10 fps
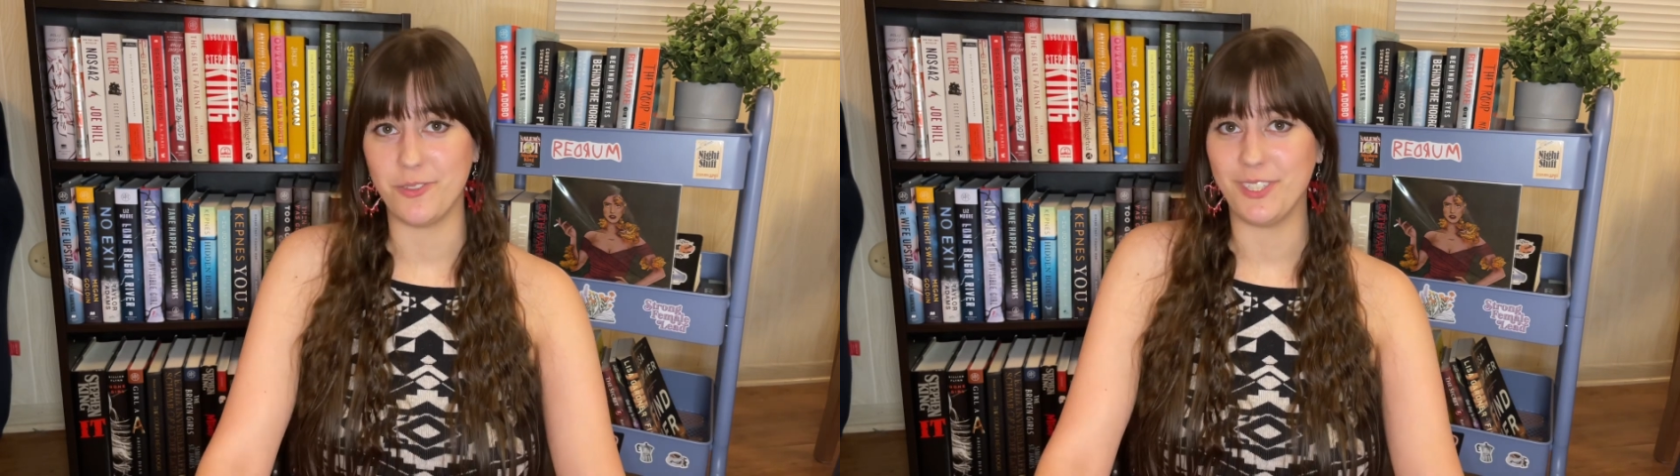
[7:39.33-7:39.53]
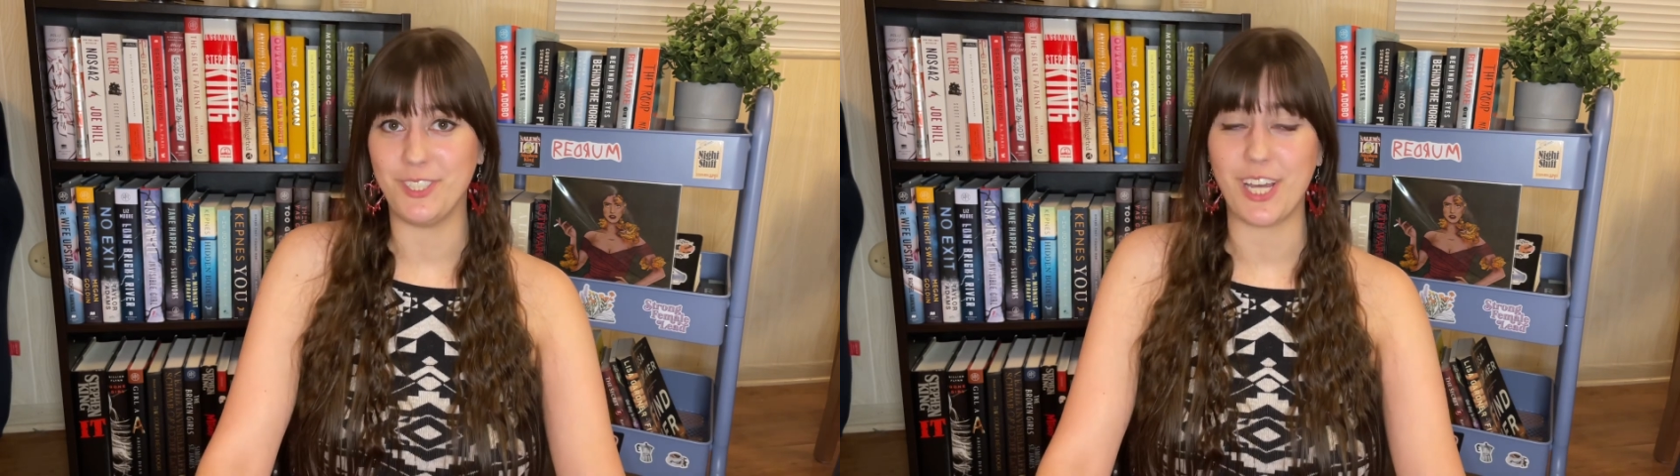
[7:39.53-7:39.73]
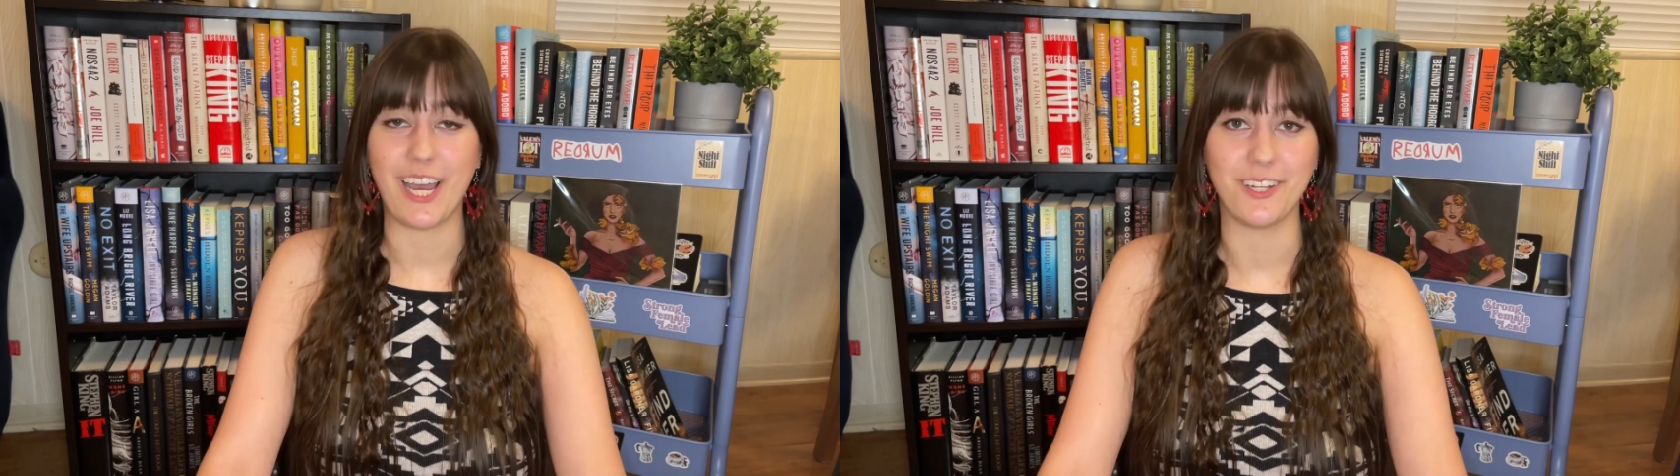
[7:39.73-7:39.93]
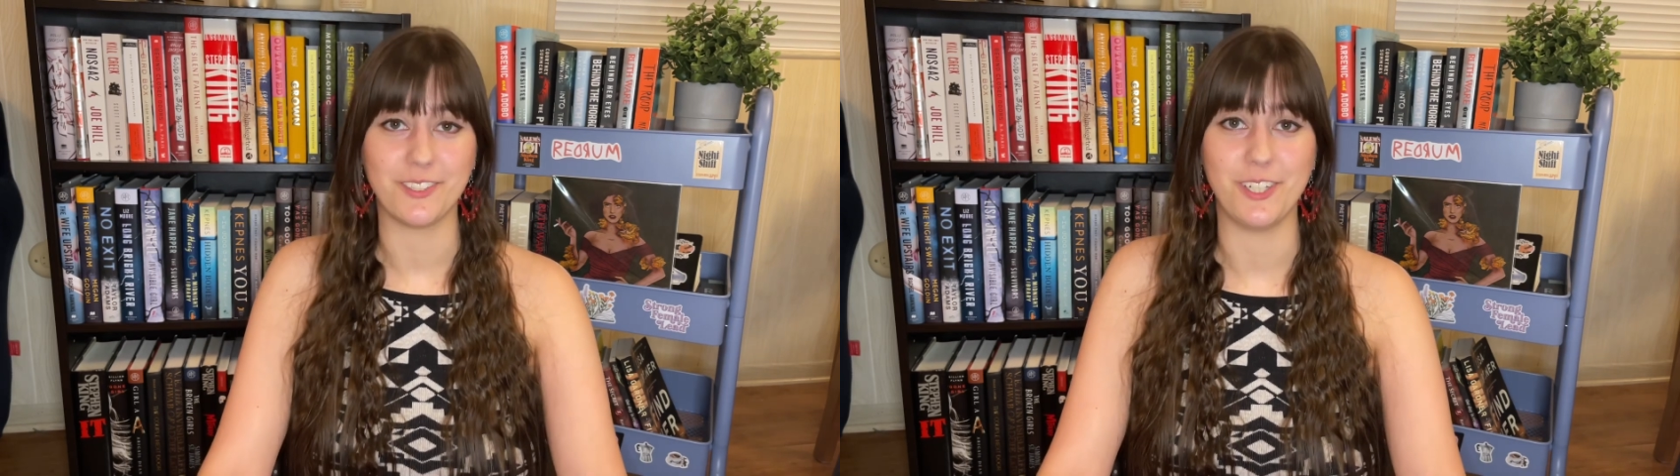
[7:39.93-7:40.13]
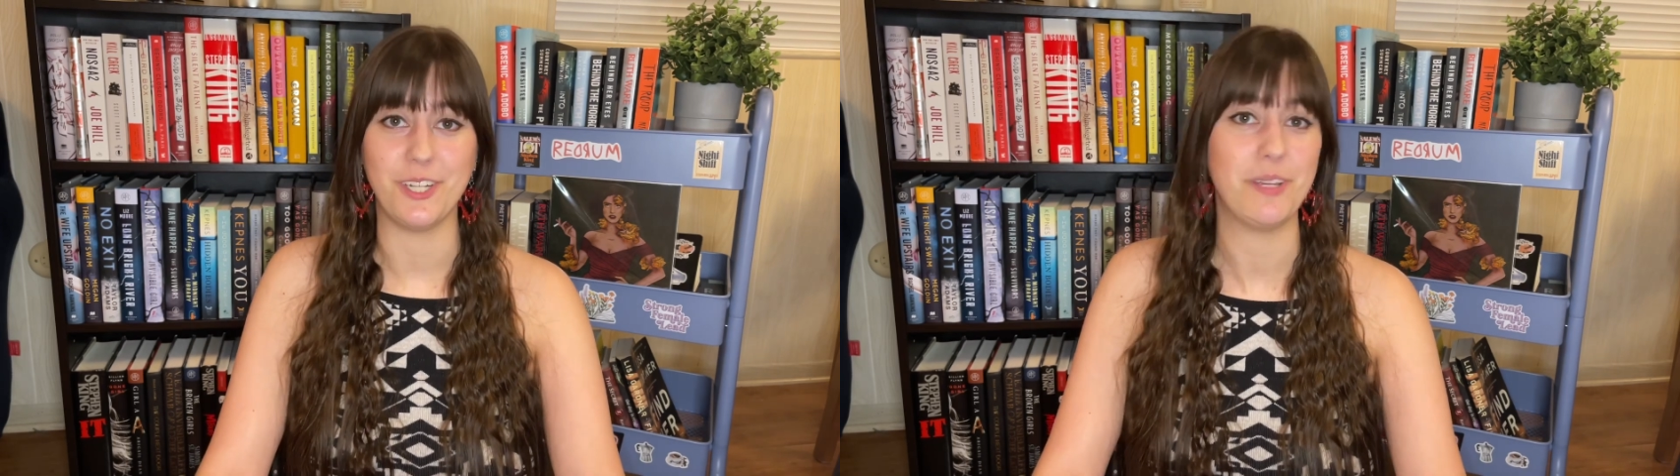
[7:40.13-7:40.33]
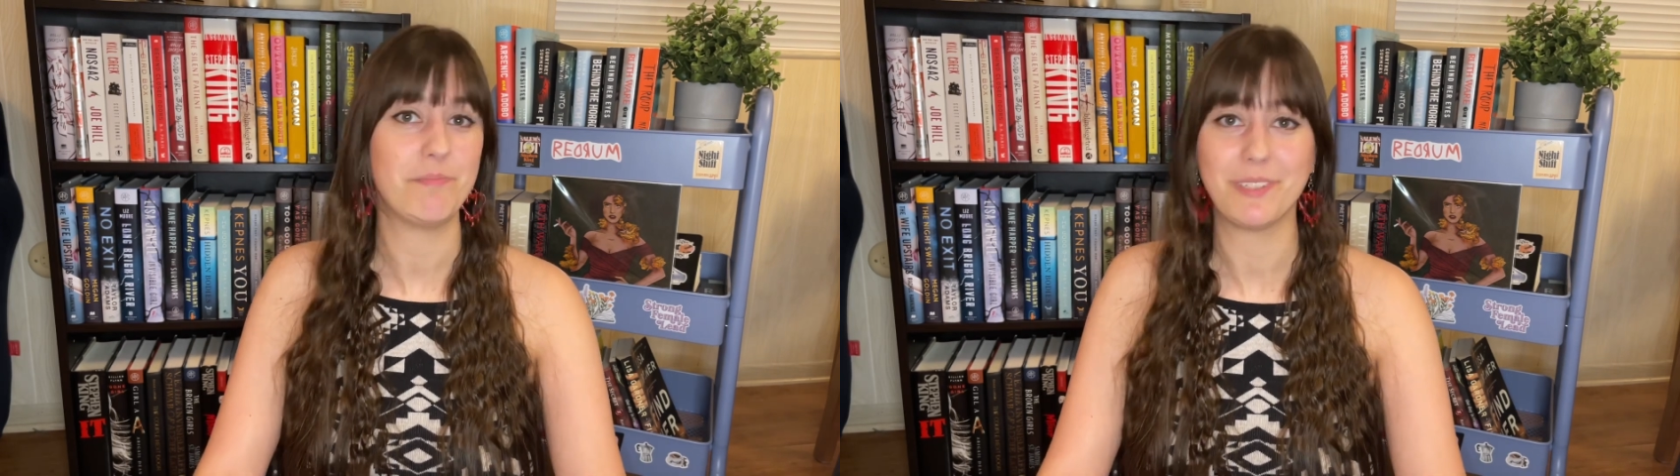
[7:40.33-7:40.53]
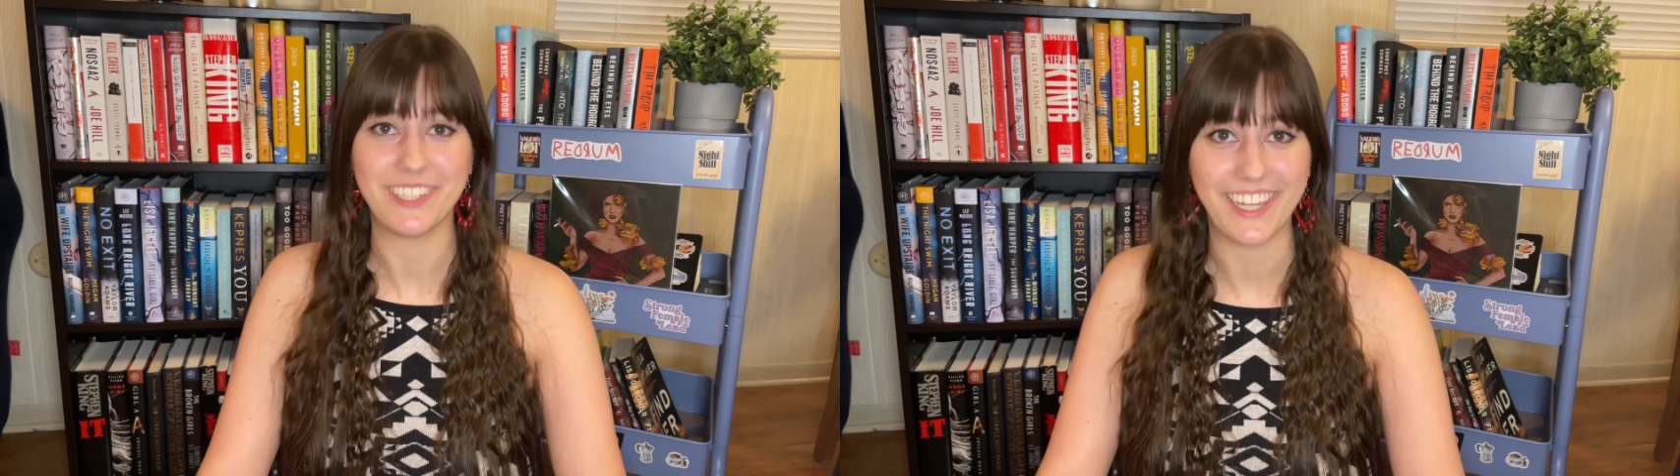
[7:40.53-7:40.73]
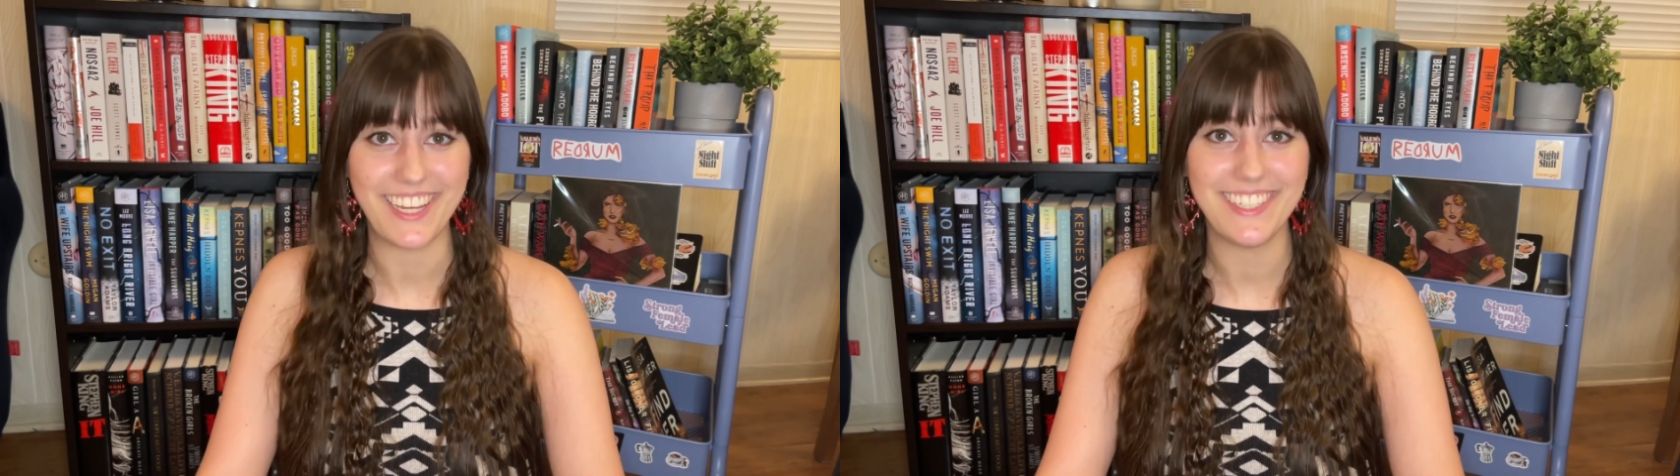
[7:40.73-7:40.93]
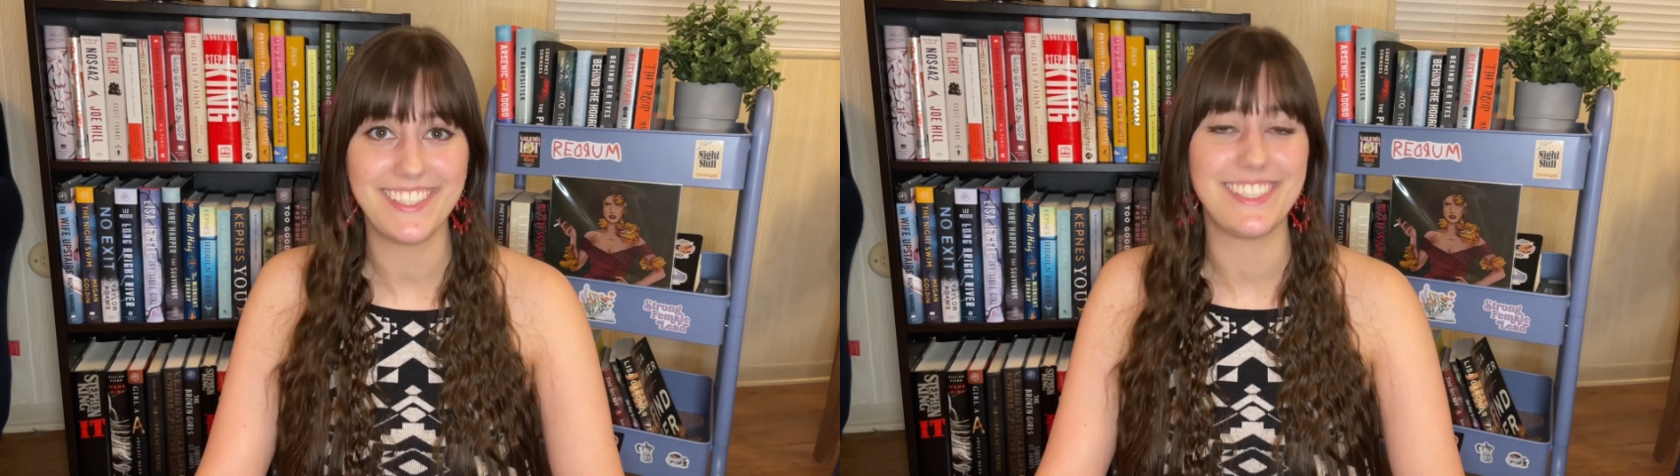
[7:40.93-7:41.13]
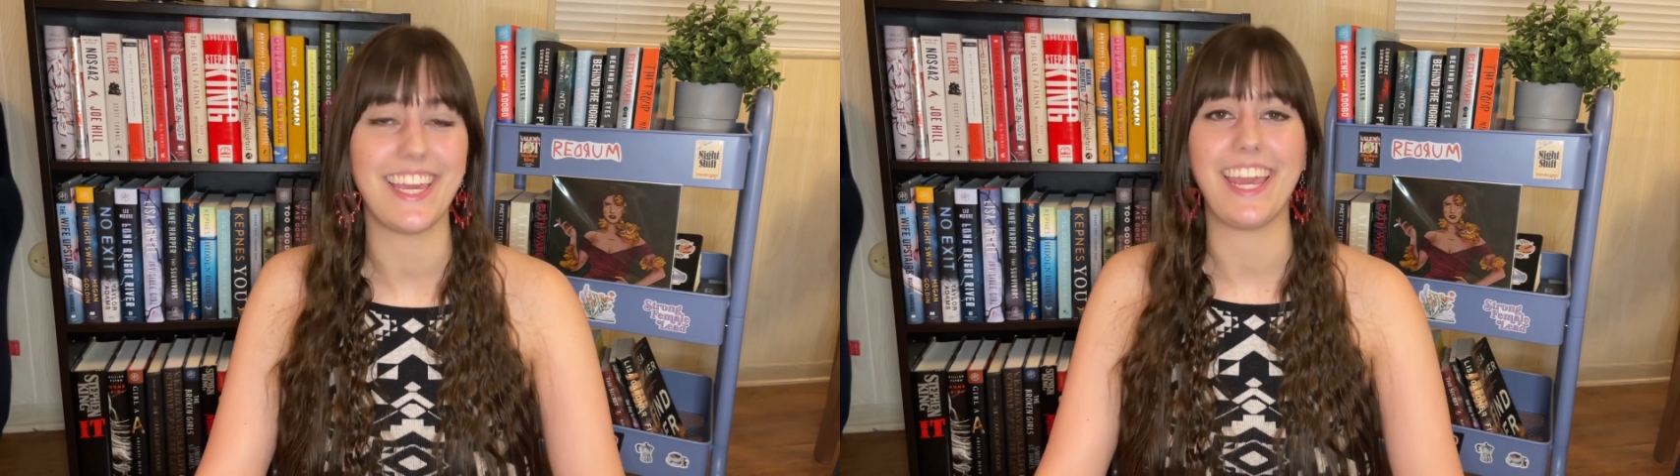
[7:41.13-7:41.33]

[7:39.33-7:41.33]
a childhood place,